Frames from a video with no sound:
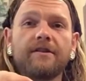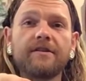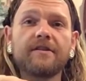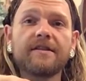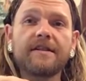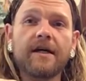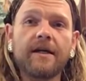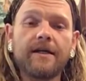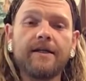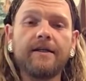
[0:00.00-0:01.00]
Just
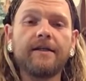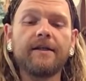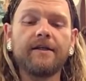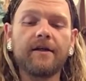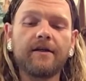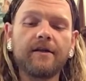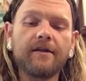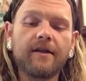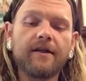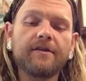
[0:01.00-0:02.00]
tiny and
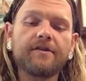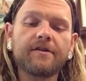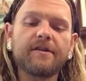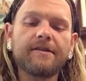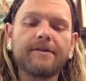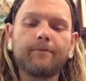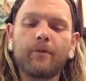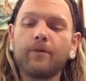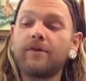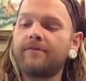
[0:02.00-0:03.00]
unglazed, just
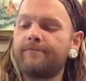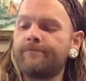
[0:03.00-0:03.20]
sippable.